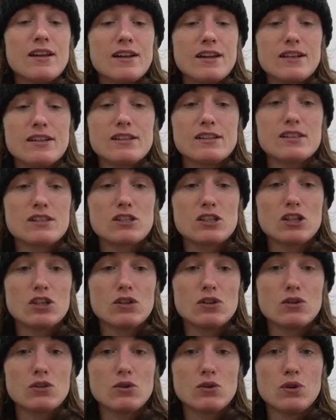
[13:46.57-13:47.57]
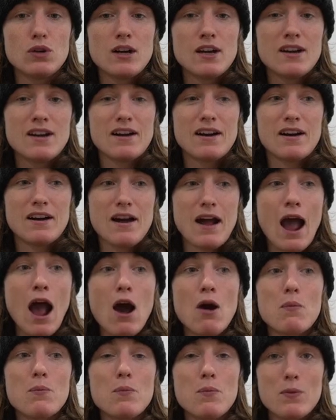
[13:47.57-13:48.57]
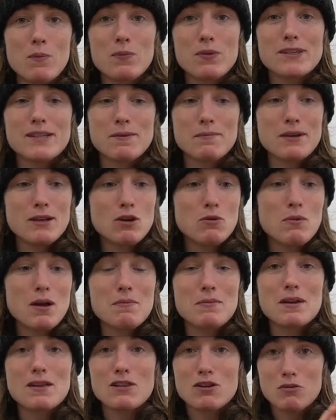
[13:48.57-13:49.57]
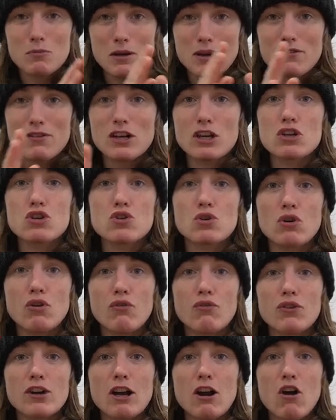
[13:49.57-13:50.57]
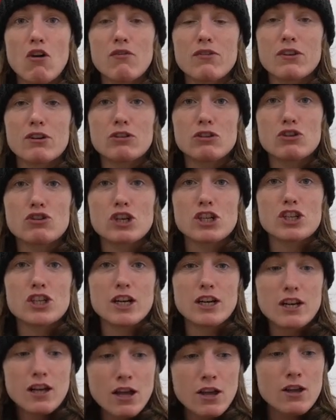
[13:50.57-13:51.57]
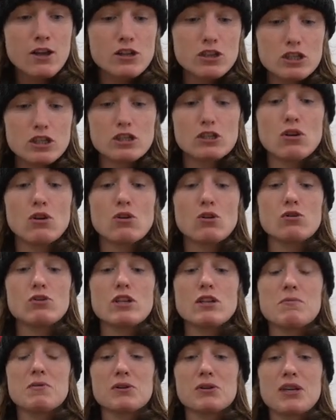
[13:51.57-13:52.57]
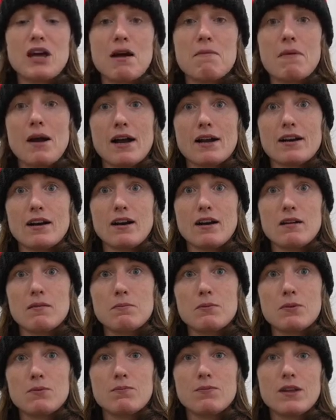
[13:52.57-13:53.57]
is to help somebody who might be a little bit of a control freak over their nutrition slowly build that back up.